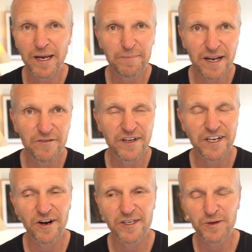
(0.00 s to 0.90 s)
make better
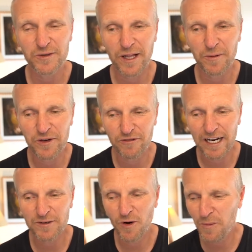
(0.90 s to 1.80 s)
videos, which will help you
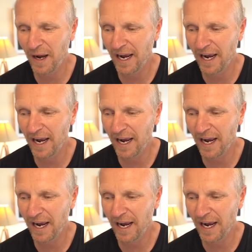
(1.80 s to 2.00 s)
attract more